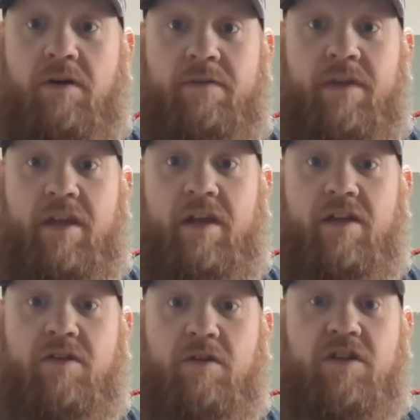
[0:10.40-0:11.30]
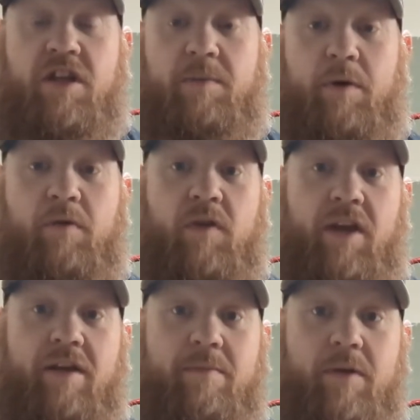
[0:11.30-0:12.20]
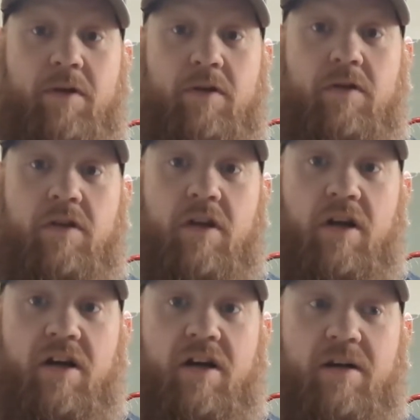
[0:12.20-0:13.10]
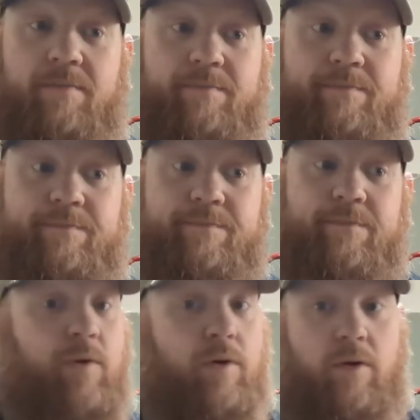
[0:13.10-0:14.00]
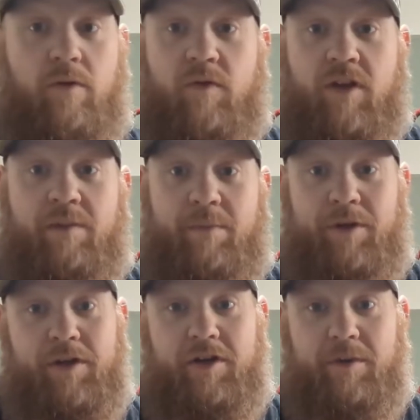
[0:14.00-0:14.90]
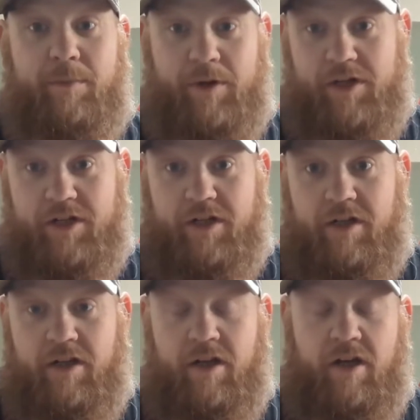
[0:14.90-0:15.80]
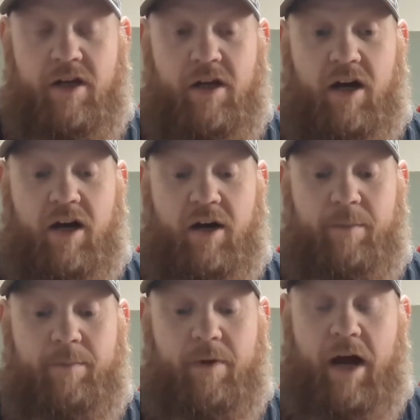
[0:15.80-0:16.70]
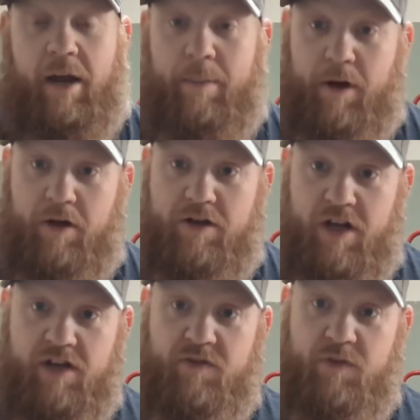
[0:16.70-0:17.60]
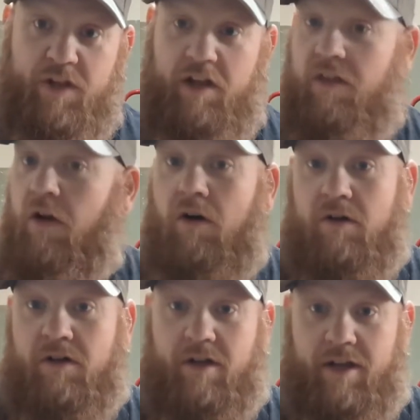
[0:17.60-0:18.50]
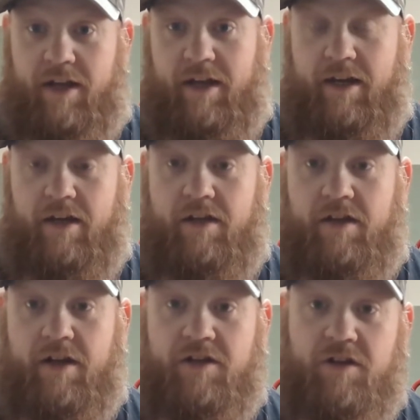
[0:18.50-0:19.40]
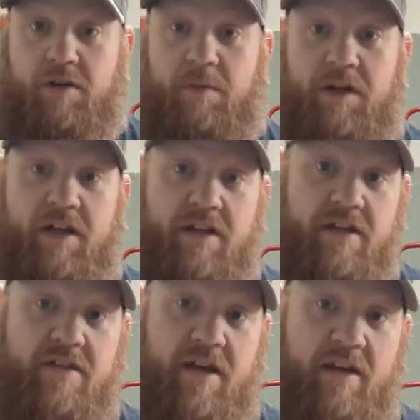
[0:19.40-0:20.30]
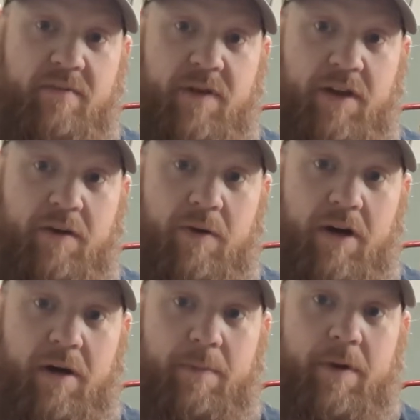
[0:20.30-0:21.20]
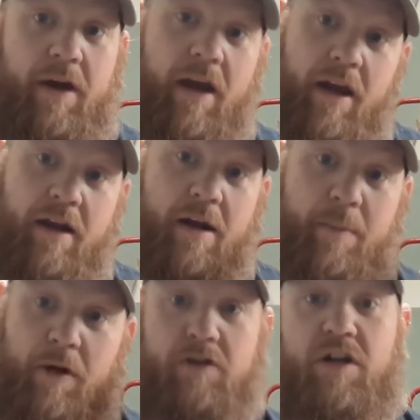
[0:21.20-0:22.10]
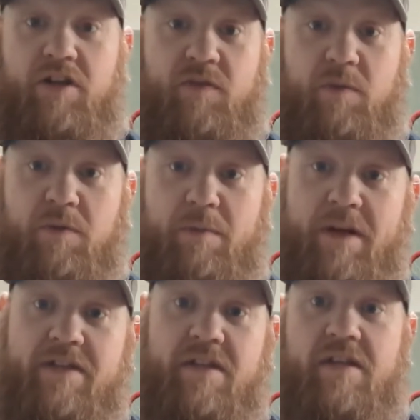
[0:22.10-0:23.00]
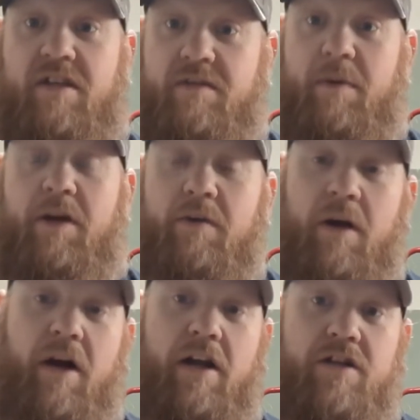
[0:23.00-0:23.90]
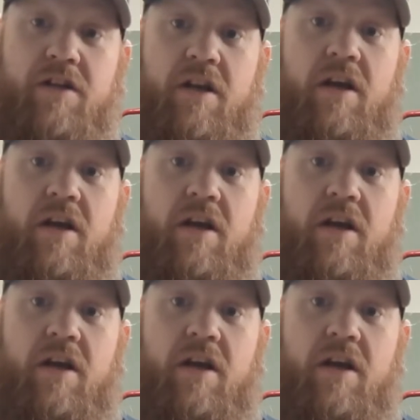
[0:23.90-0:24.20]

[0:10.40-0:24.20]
of the dirt cheap overland build, or overland building on a budget. I apologize for the long delay that it took me to get this second video up, and I apologize for the mess that is my garage.